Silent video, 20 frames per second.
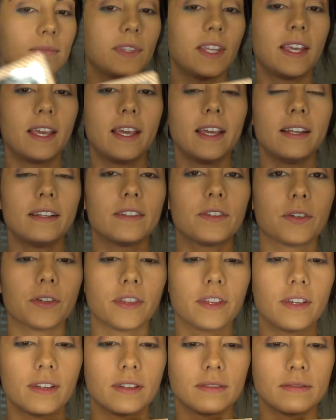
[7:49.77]
kit or
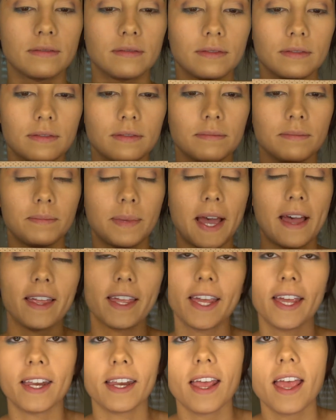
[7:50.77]
the
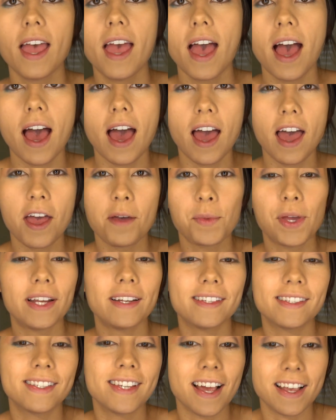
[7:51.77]
palette,
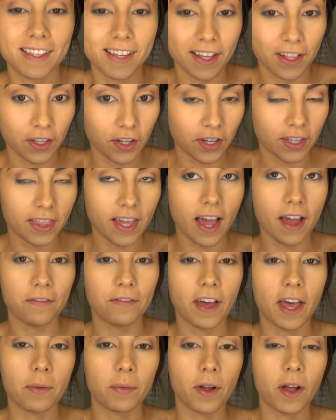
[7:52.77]
it doesn't look that
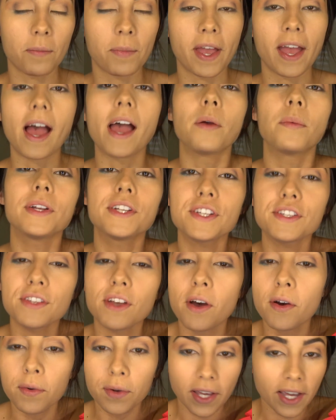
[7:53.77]
vibrant on my eye, which is
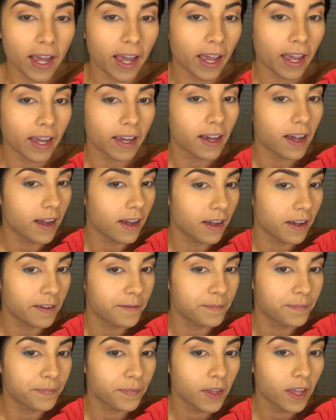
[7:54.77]
okay.
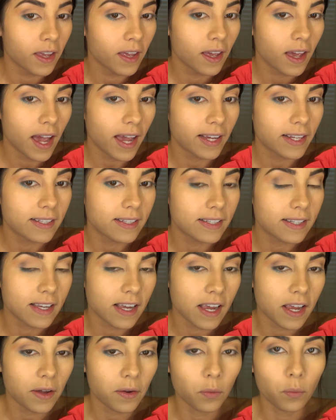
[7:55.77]
I could
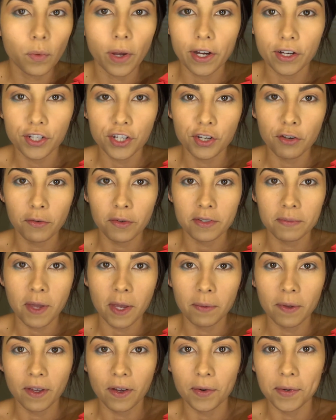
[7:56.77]
see where she was
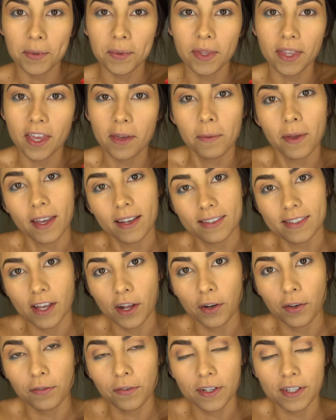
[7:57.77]
maybe going with keeping it
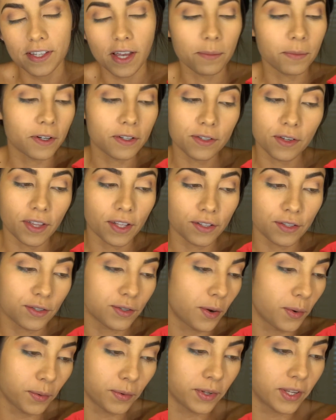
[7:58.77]
subtle for summer, so that's
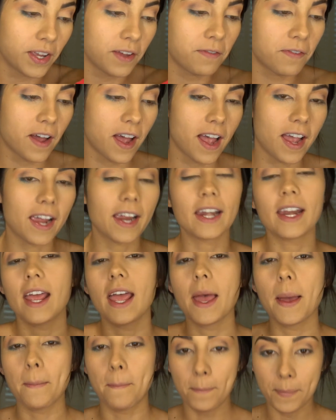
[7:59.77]
totally fine.
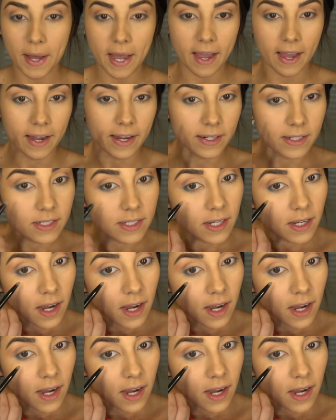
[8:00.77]
But